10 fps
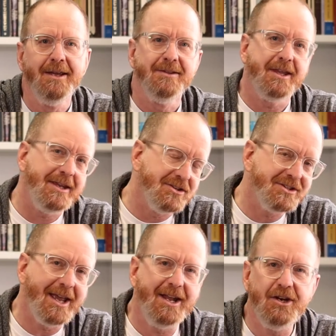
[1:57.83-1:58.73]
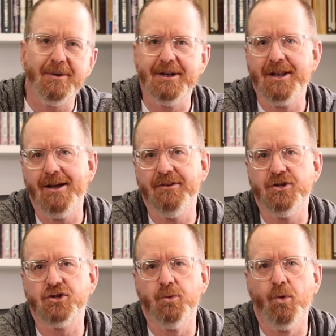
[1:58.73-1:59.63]
that he's tender and loving
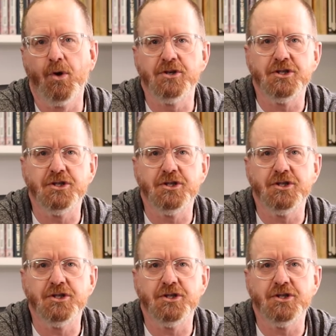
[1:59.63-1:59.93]
towards